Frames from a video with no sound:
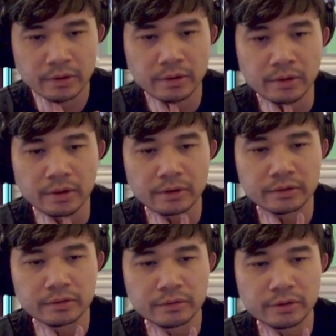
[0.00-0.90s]

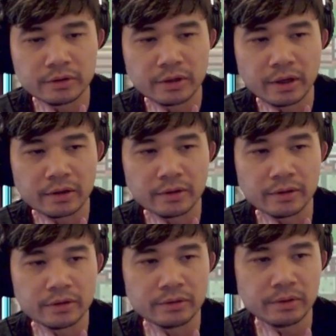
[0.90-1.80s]
Next, we'll attack
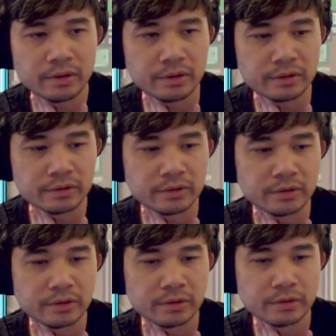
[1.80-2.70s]
this with this.
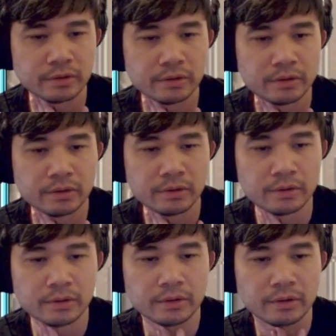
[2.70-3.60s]

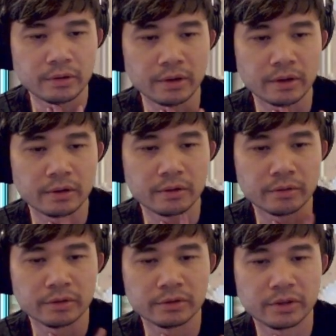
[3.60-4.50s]
Yeah,
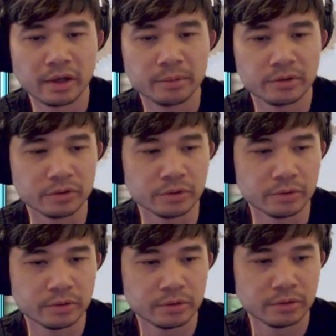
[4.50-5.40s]
we'll tap 2.
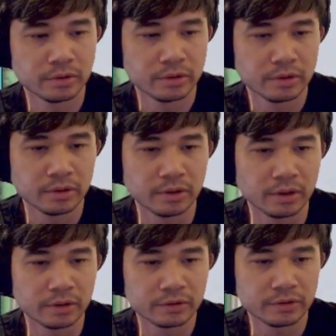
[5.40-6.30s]

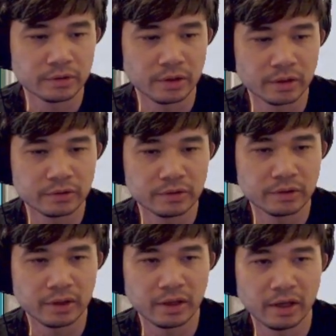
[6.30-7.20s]
Next.
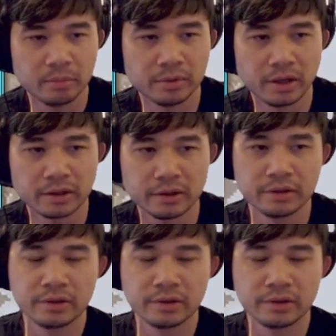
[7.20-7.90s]
They can't block it.